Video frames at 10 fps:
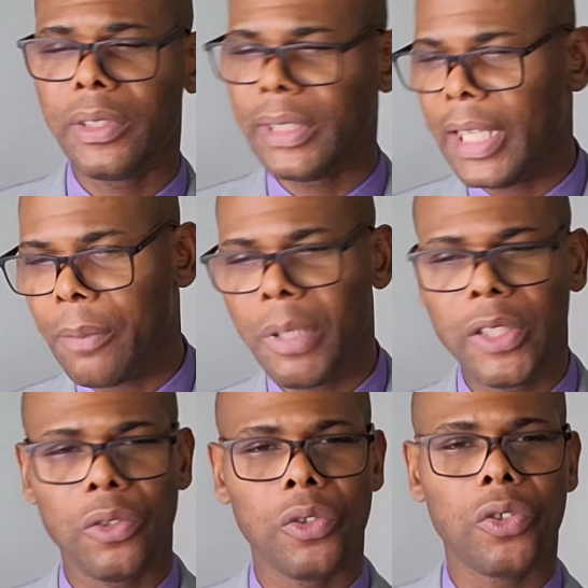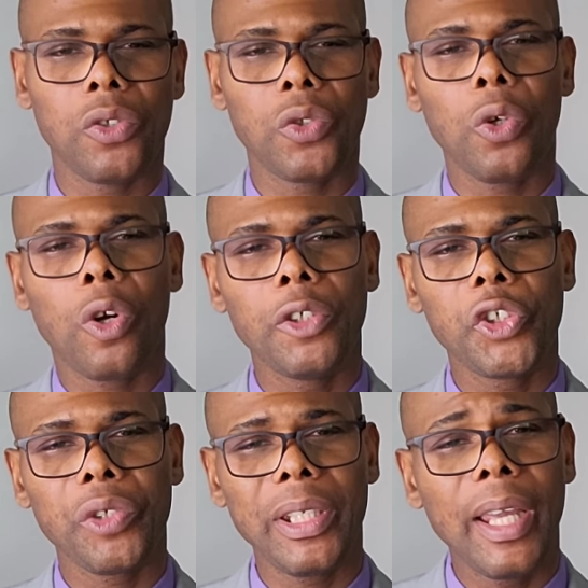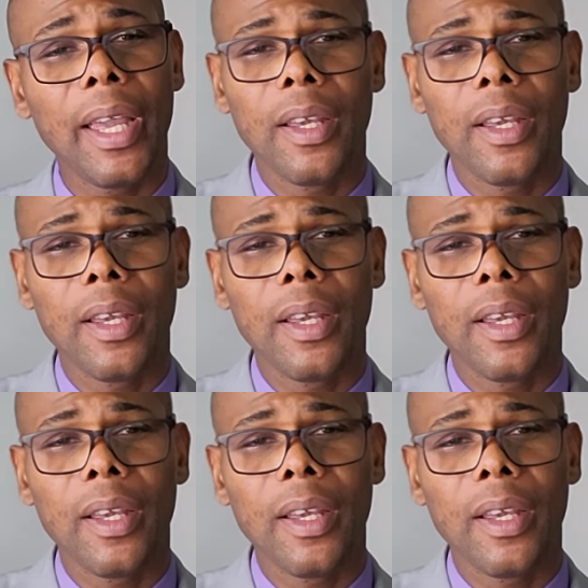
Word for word: Take me to so-so country,